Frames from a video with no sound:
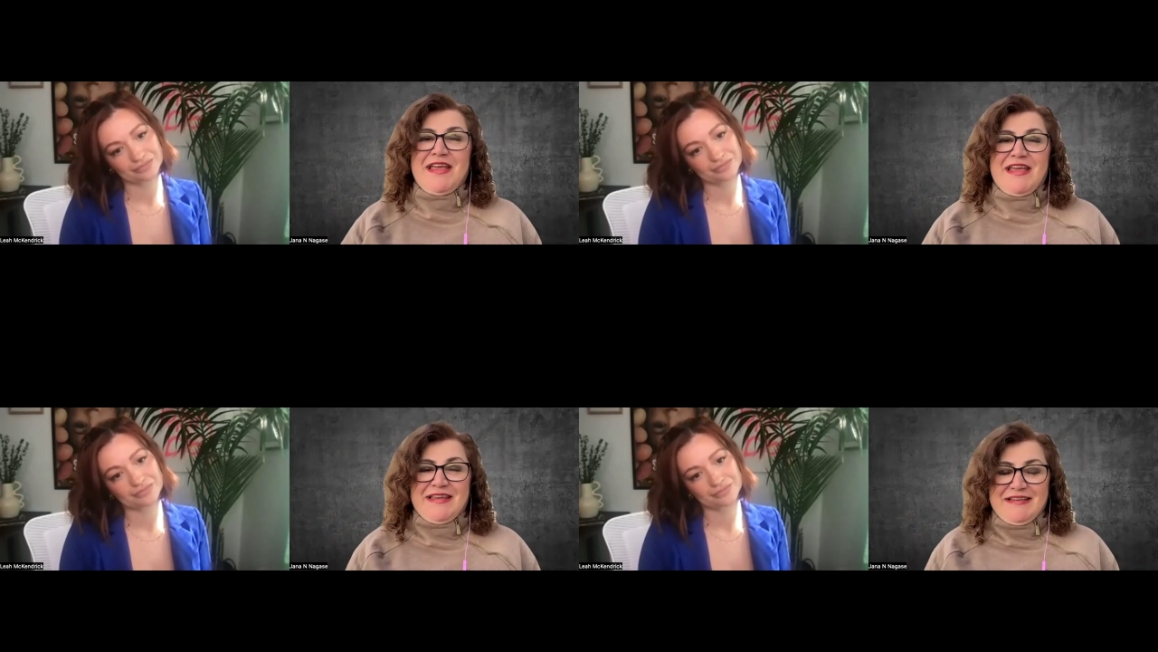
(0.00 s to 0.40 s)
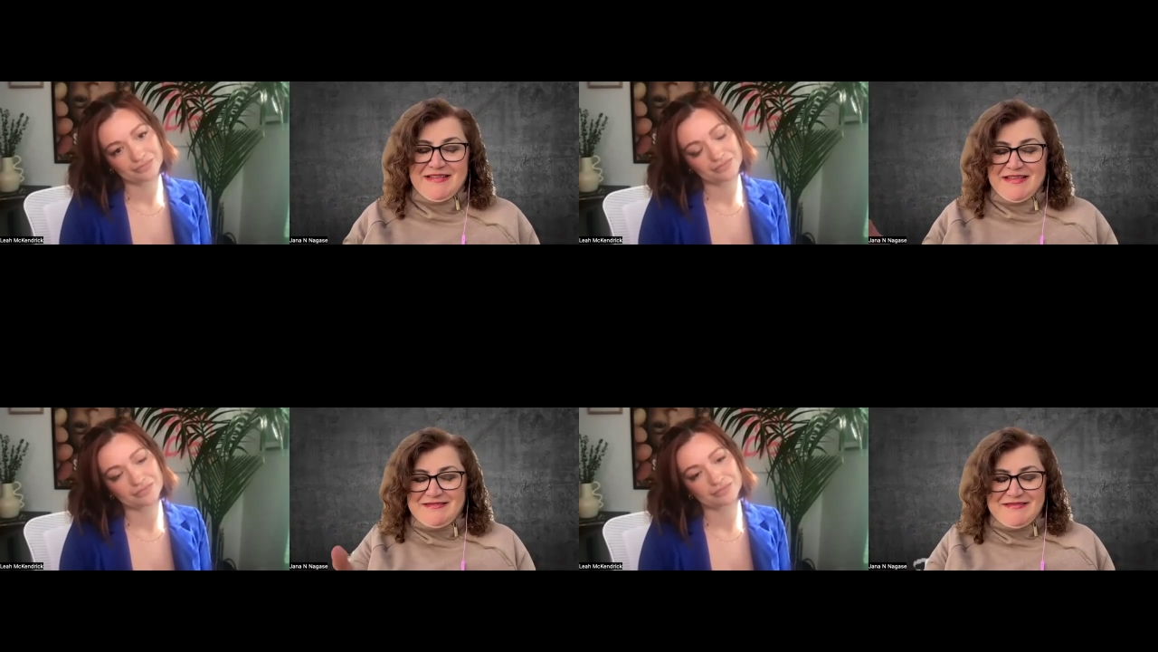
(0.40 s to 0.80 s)
Speaker 1: in
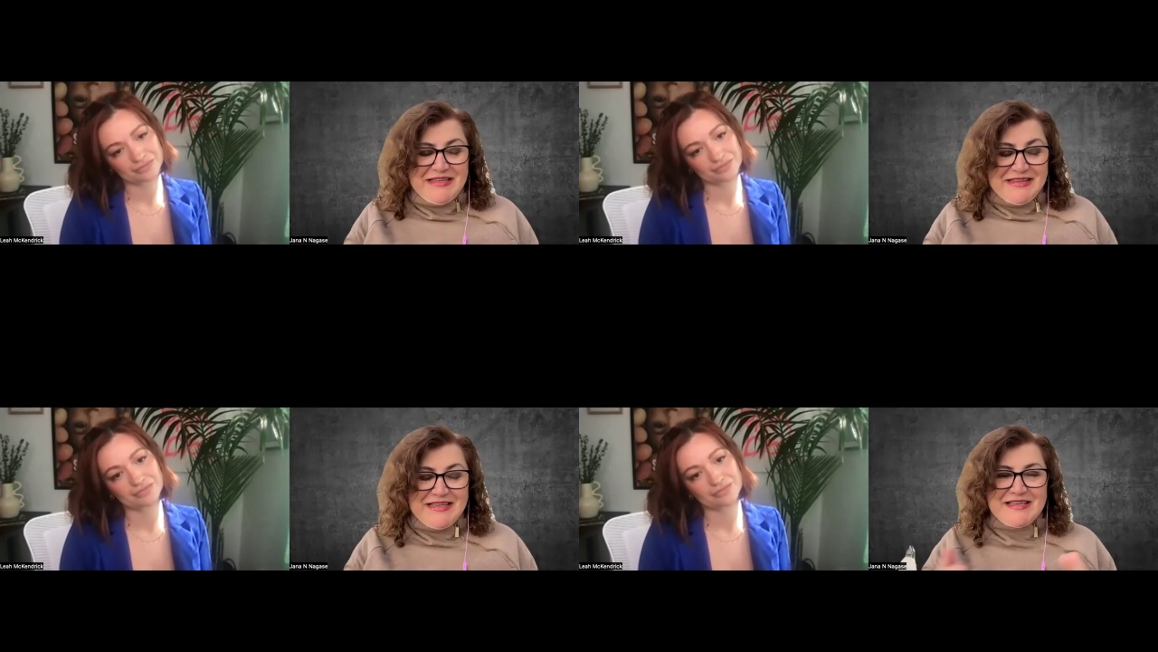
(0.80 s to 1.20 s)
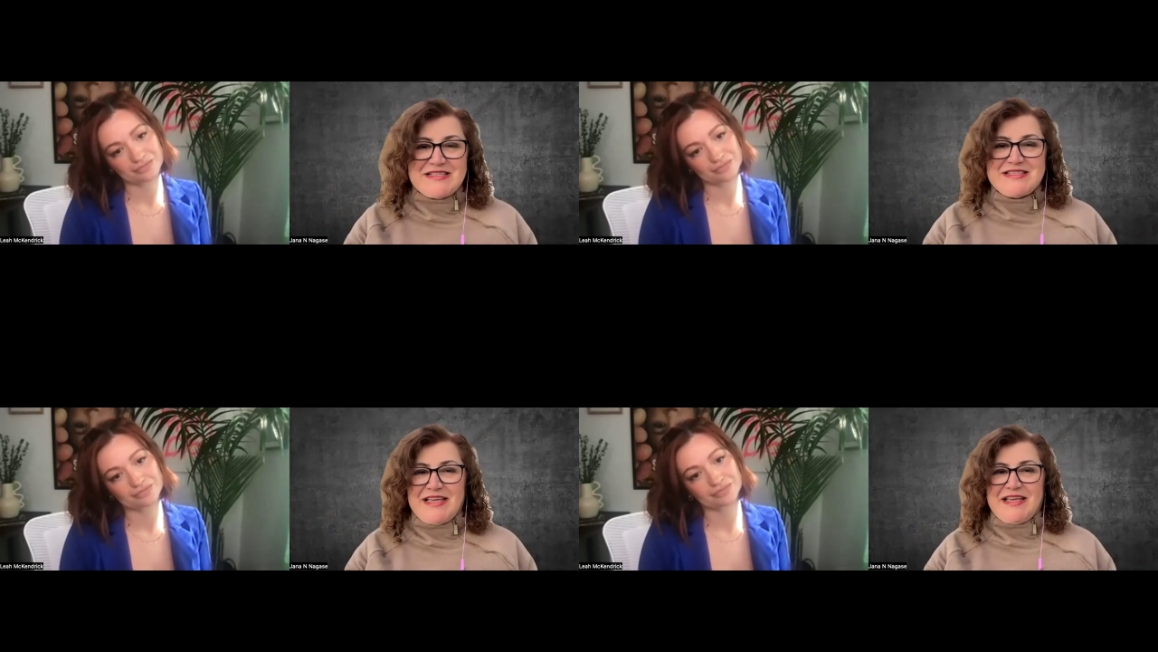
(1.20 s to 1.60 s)
in in
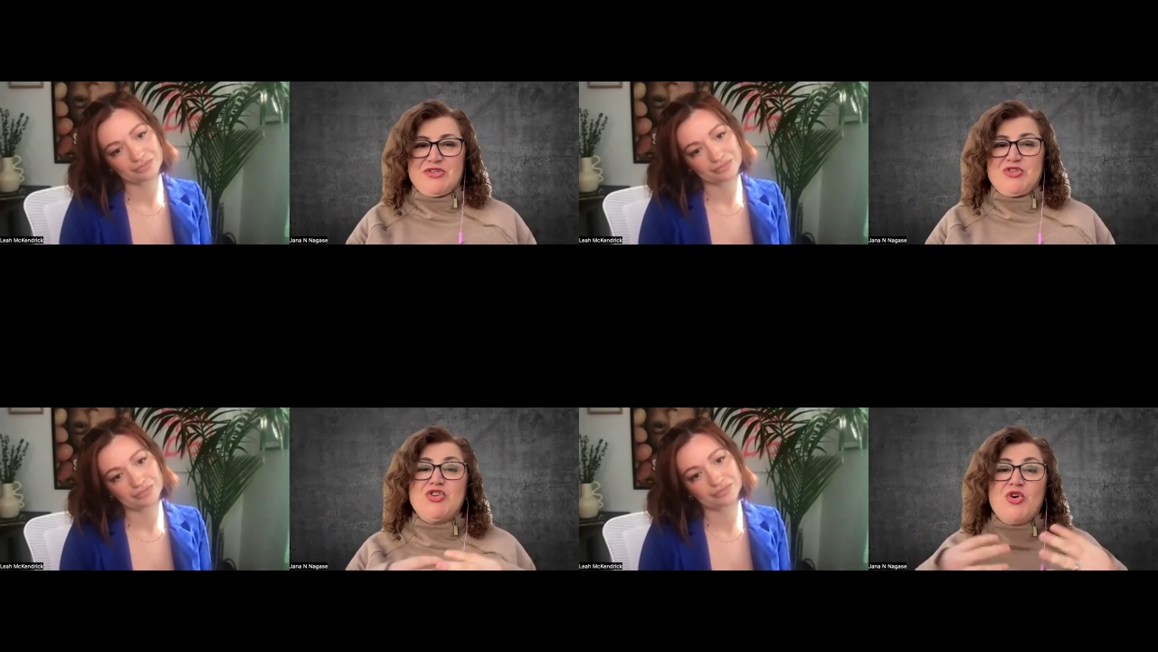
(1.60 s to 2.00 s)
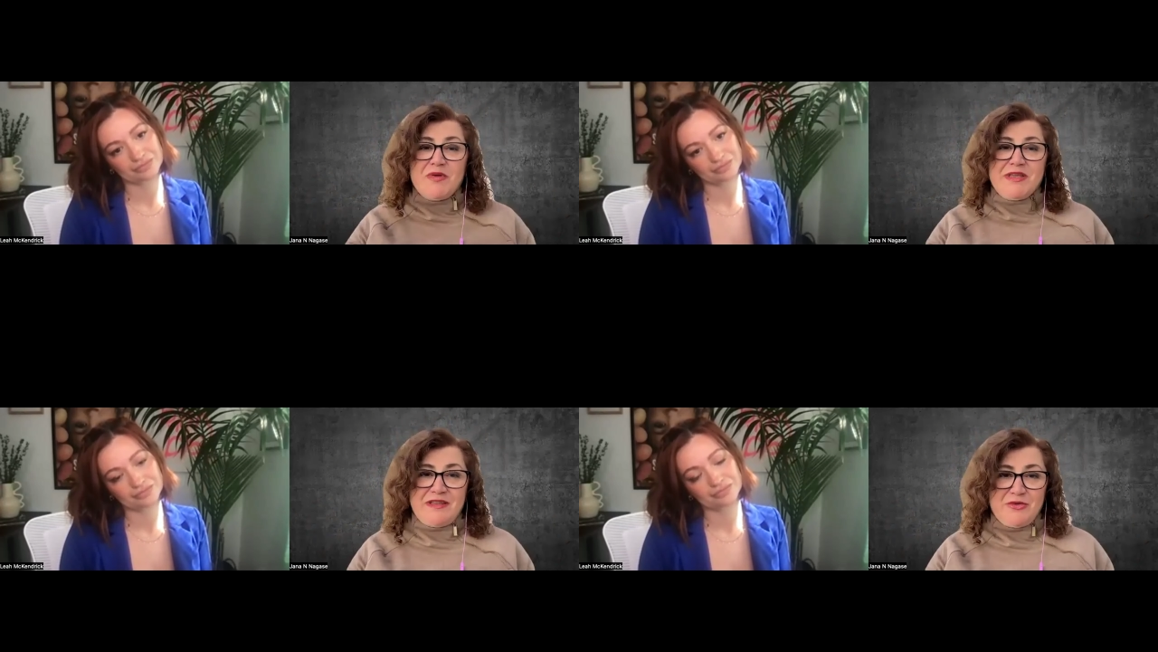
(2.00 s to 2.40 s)
this and
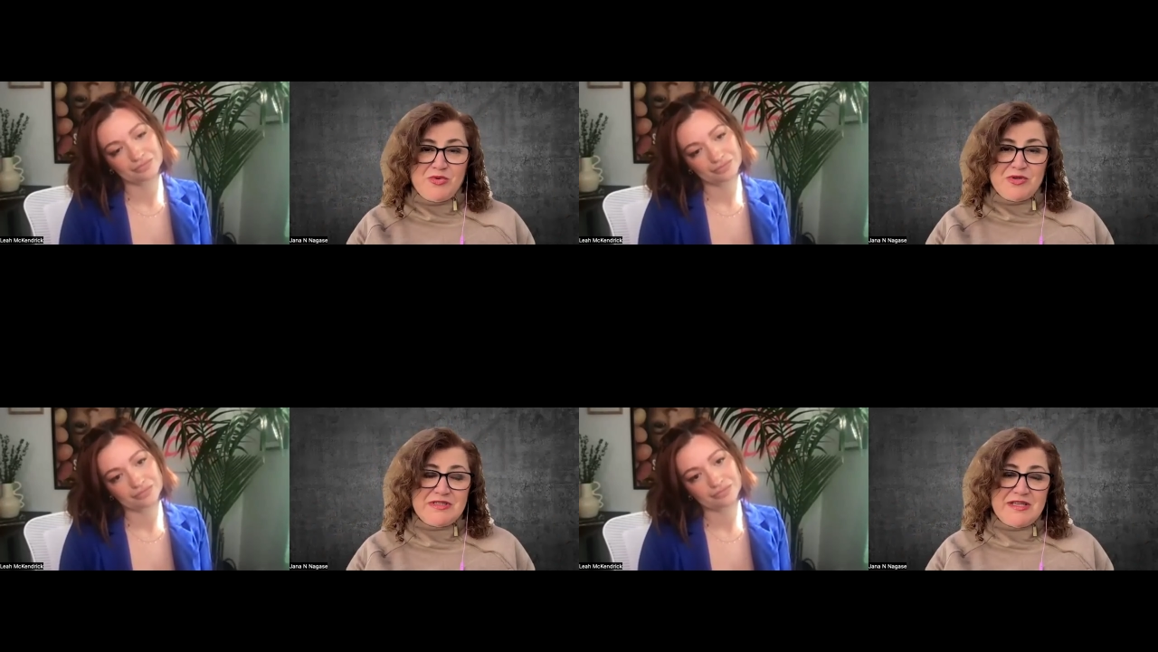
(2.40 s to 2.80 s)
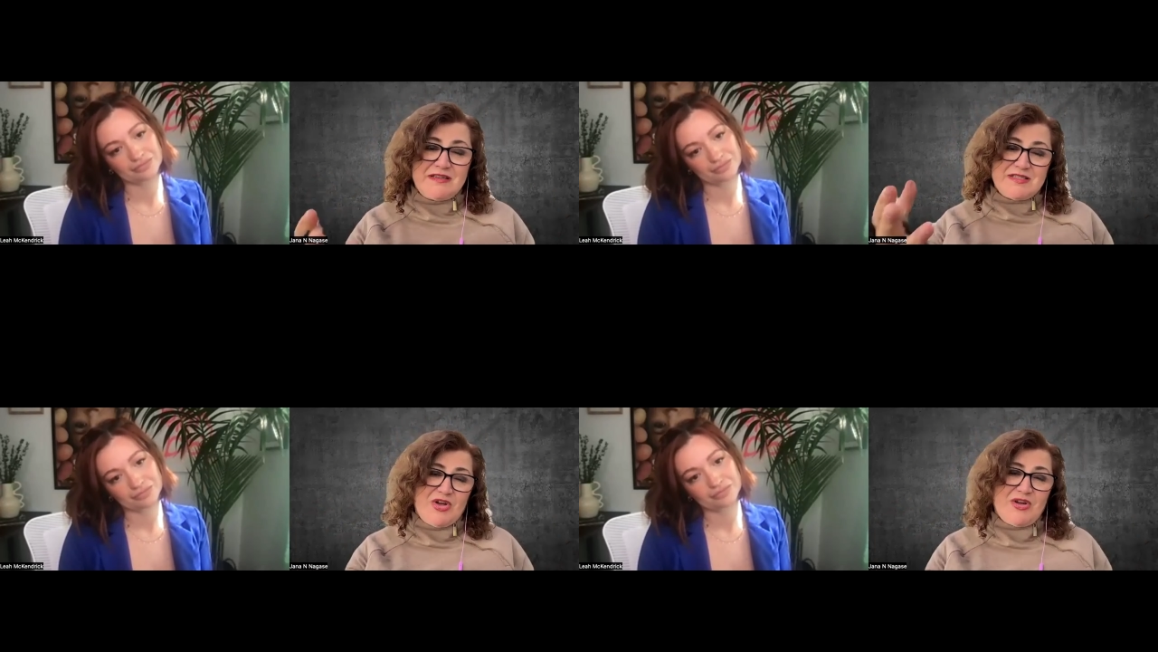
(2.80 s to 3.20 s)
showing the world that
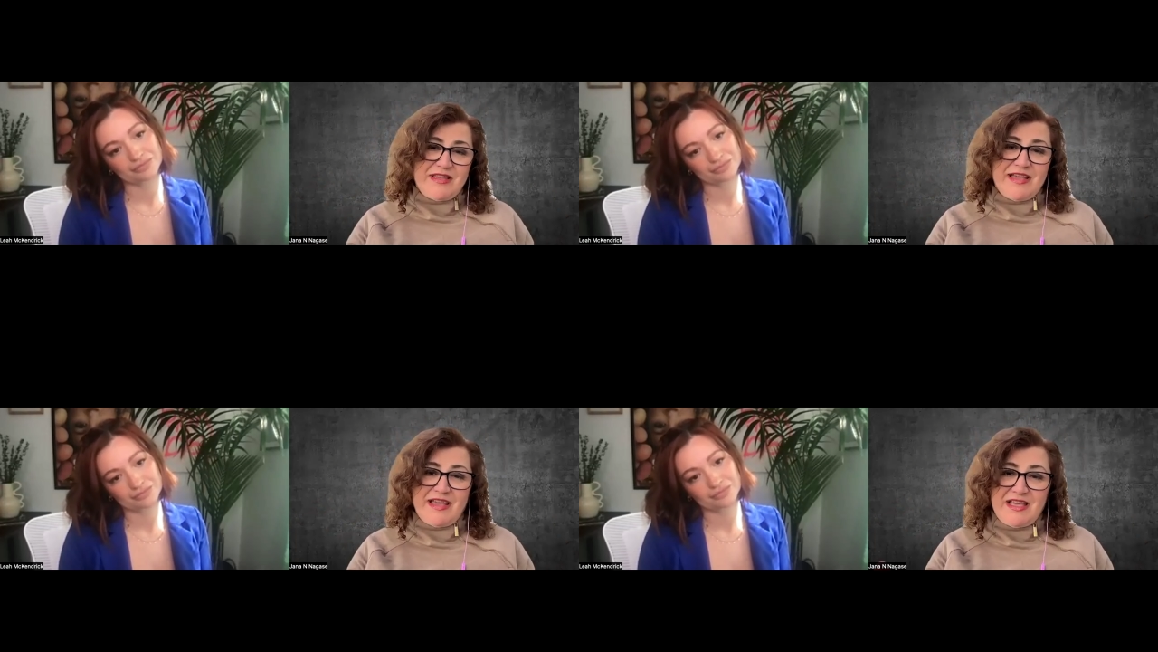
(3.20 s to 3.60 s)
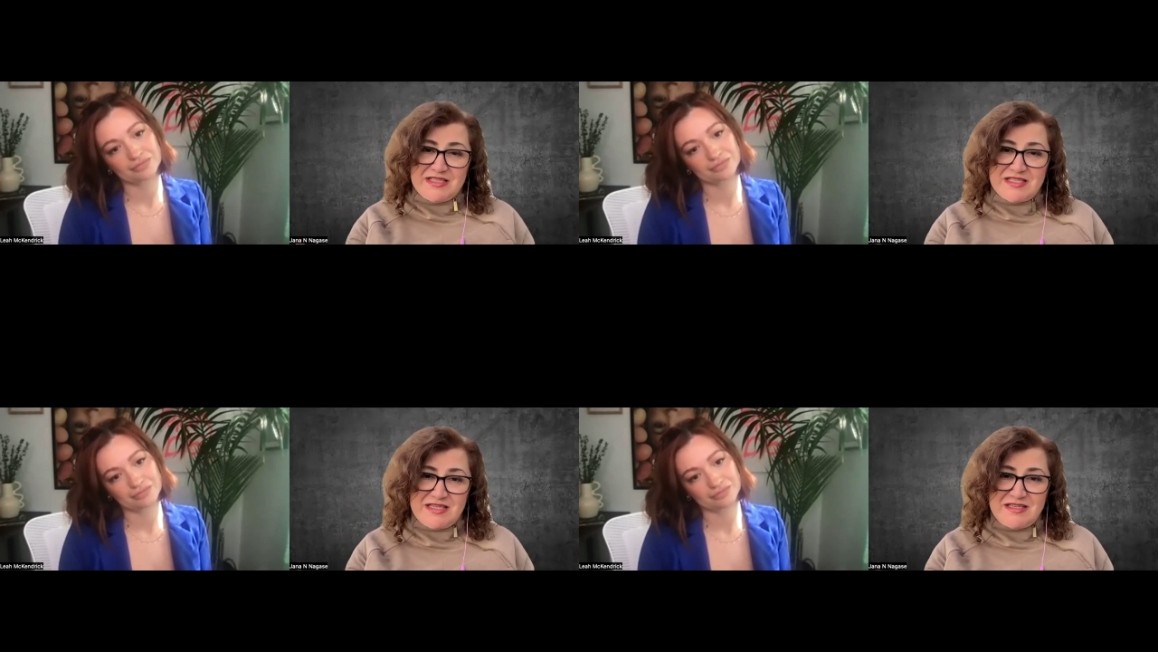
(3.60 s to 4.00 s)
it's not that
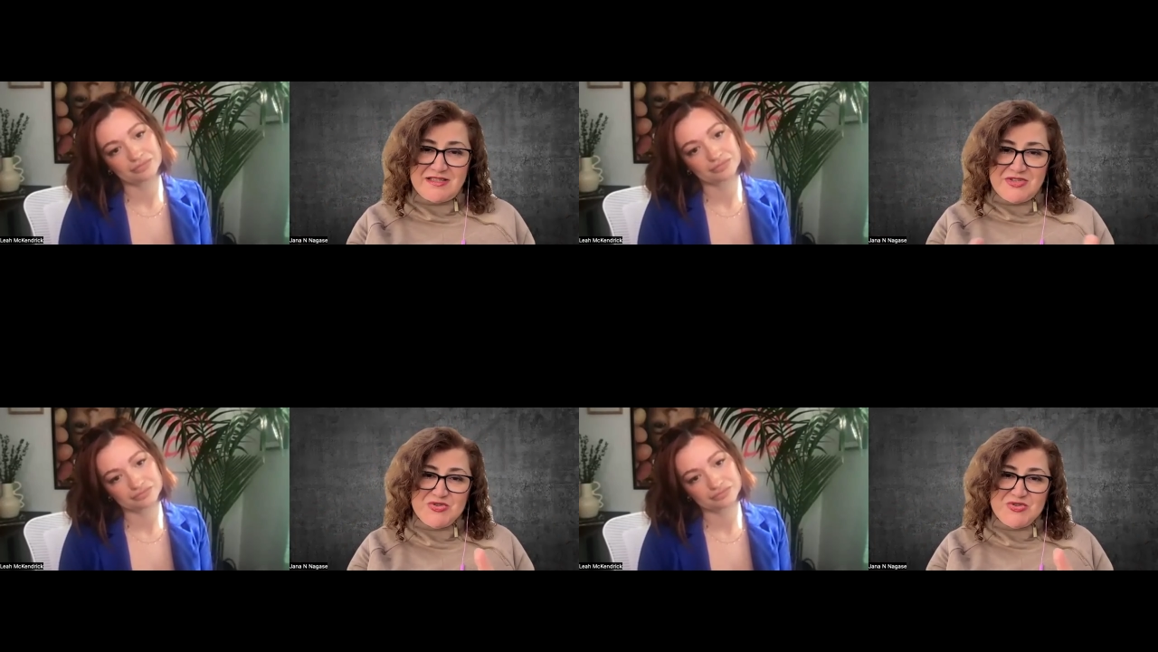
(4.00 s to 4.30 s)
easy